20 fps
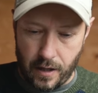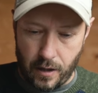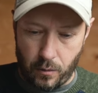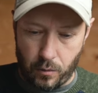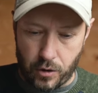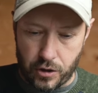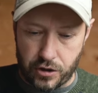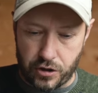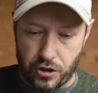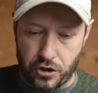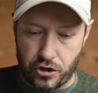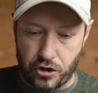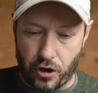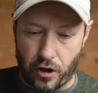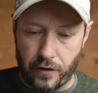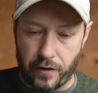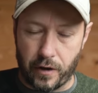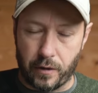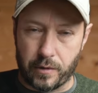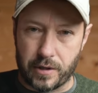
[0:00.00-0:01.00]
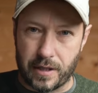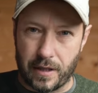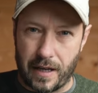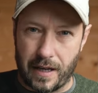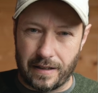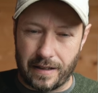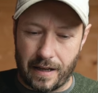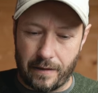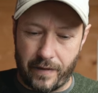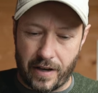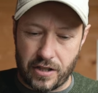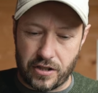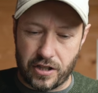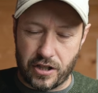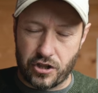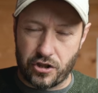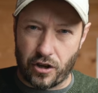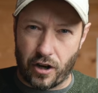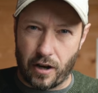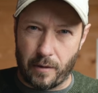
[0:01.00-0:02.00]
was the shot that was eventually
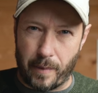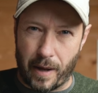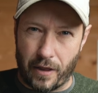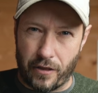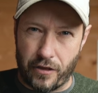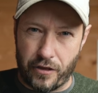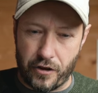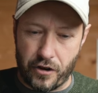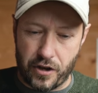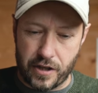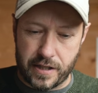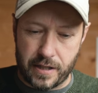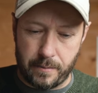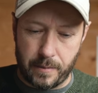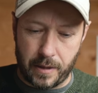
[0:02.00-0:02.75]
shot at about 30